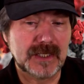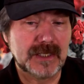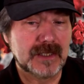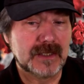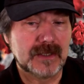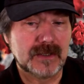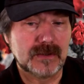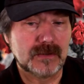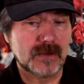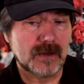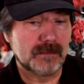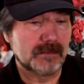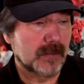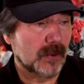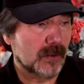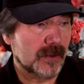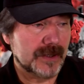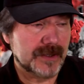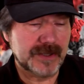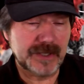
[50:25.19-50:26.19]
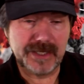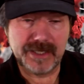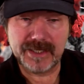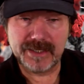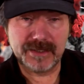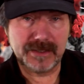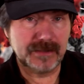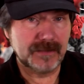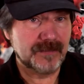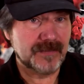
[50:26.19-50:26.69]
who are bored the hell
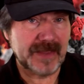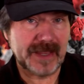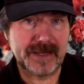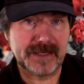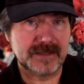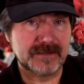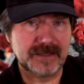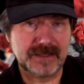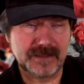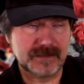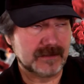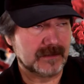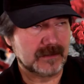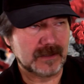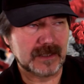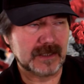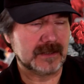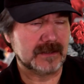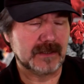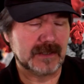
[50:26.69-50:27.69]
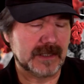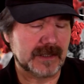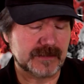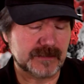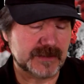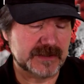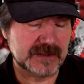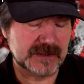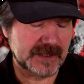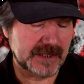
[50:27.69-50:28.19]
out of, I don't know how we'd
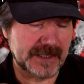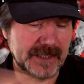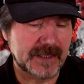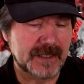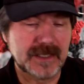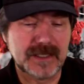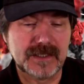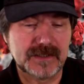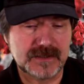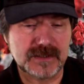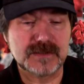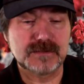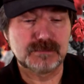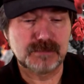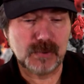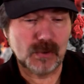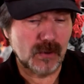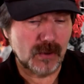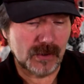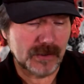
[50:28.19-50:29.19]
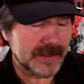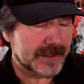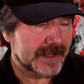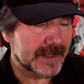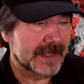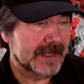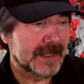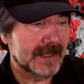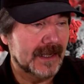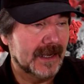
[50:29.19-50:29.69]
say that, just bored,
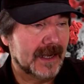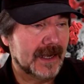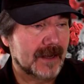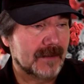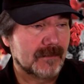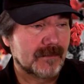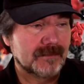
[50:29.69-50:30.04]
um,